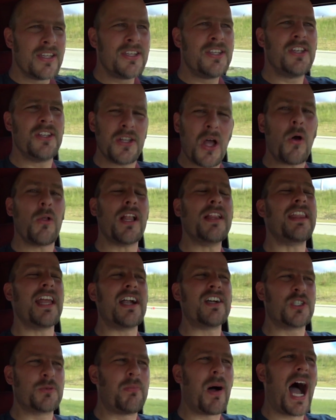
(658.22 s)
you know that
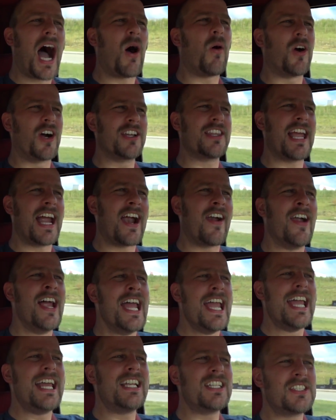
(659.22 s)
there's power there.
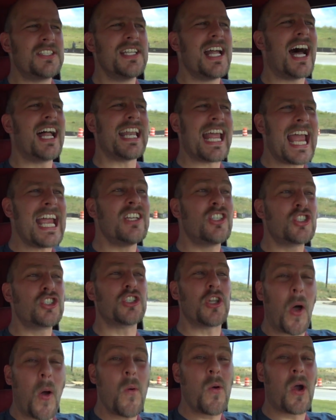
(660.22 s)
It is not a
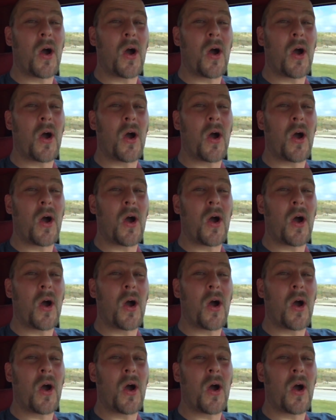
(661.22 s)
slow